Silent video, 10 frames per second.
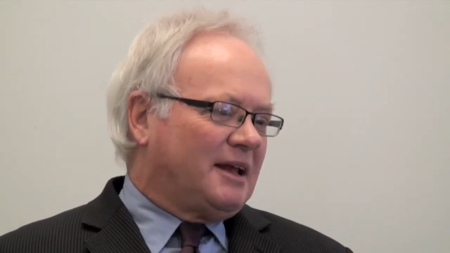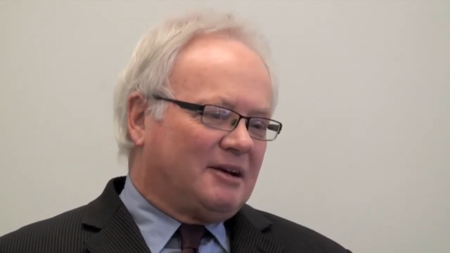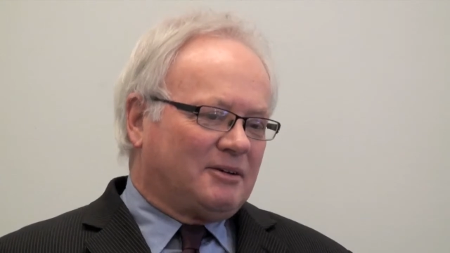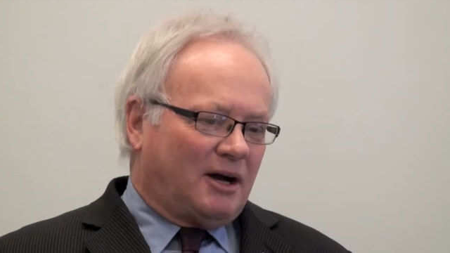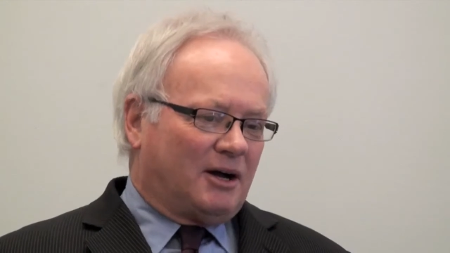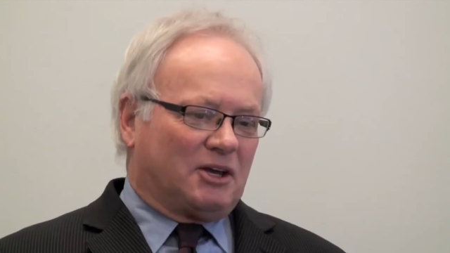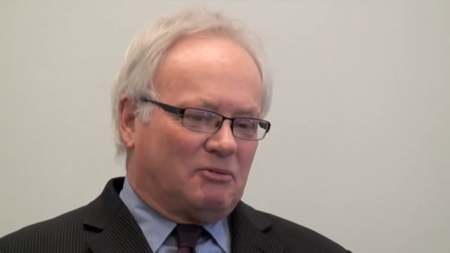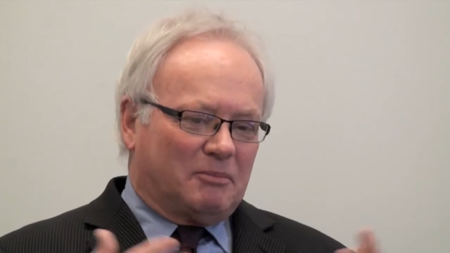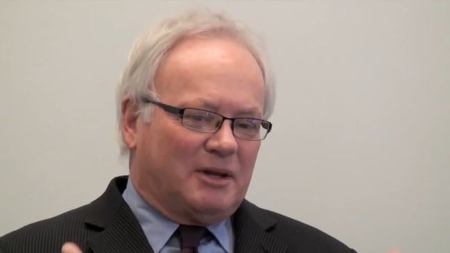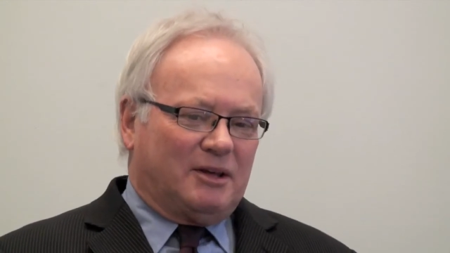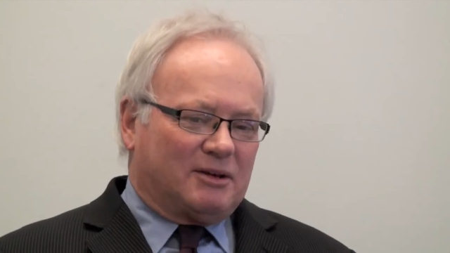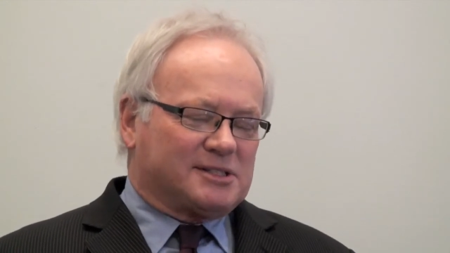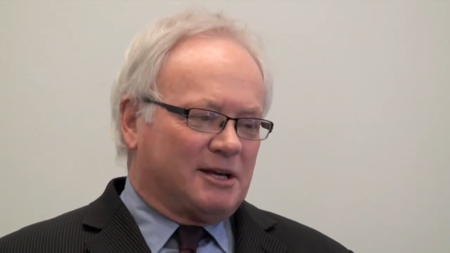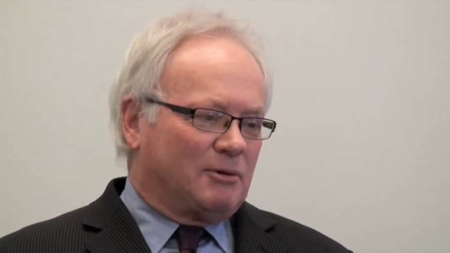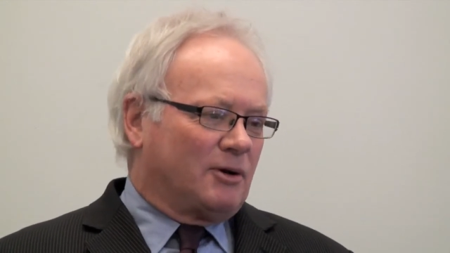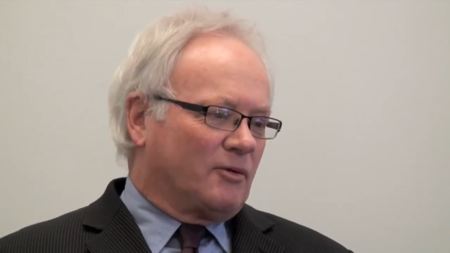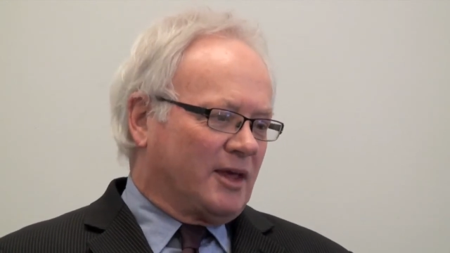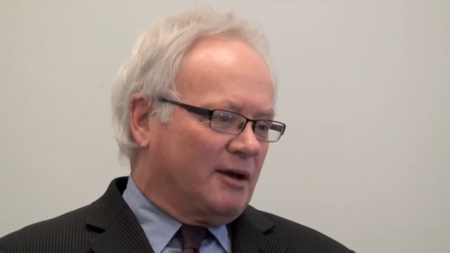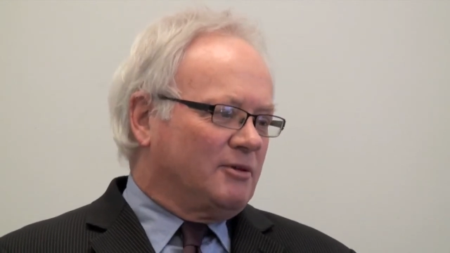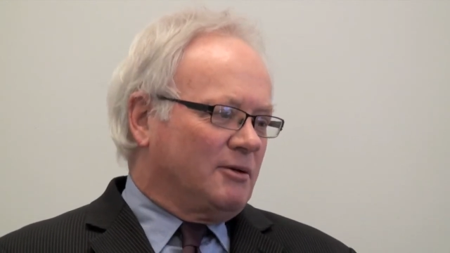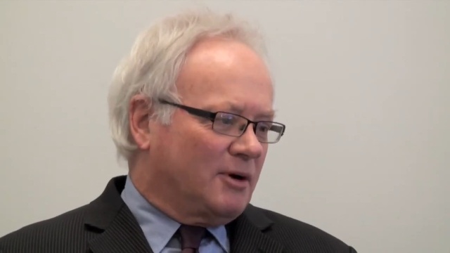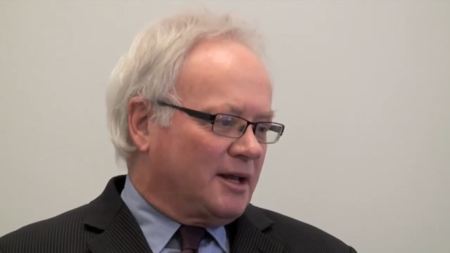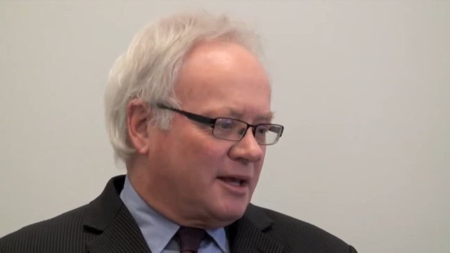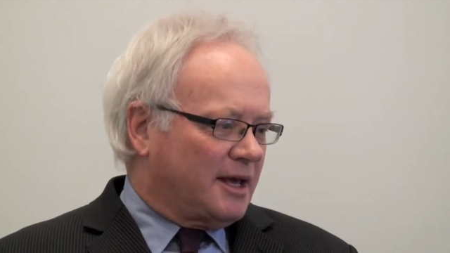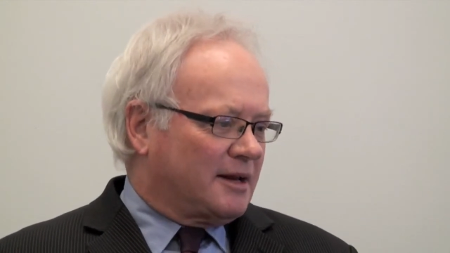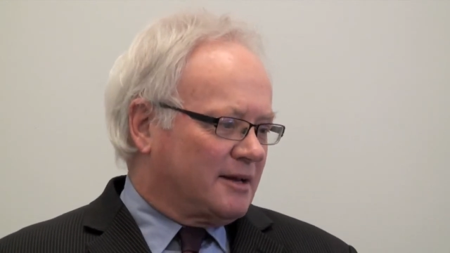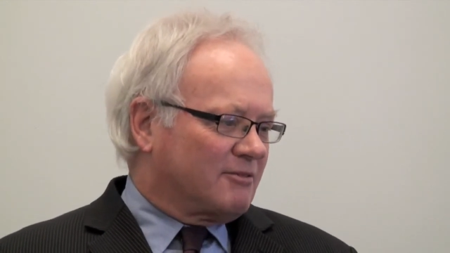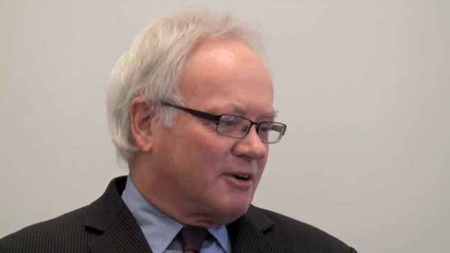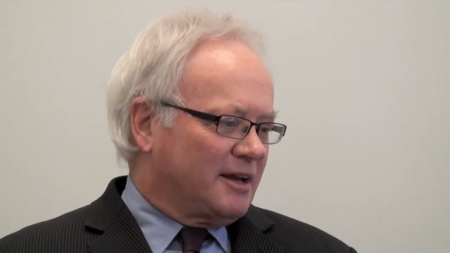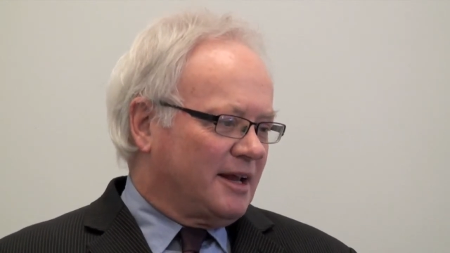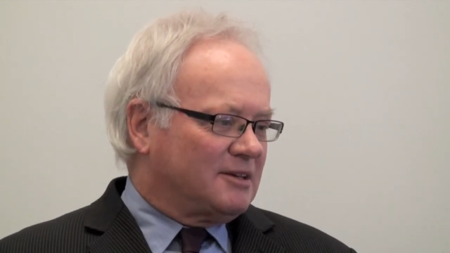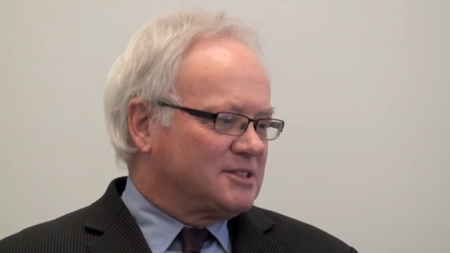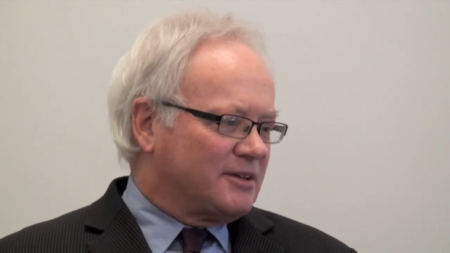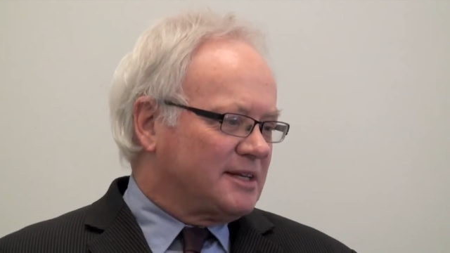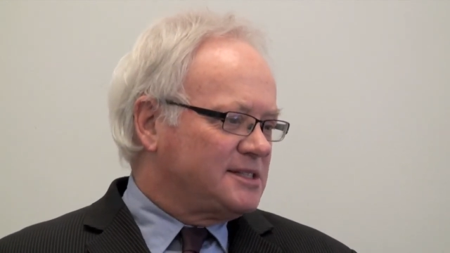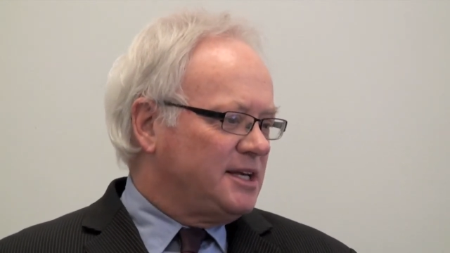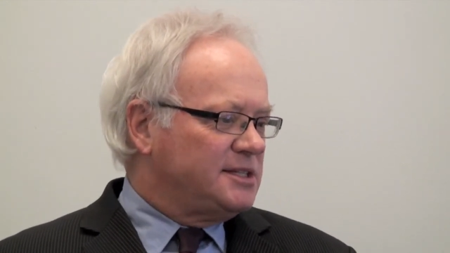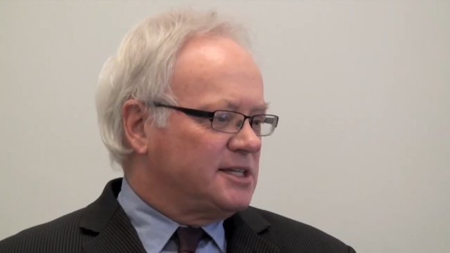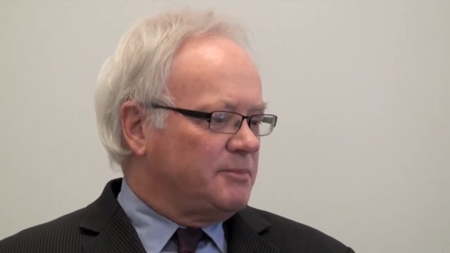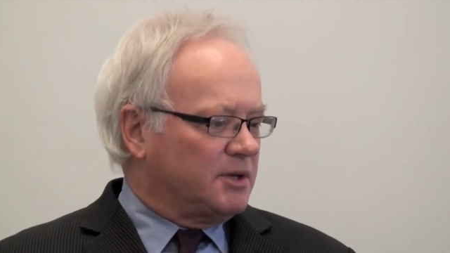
Now, arguably, you could say, well, you're the only one in Canada right now, so that's easy.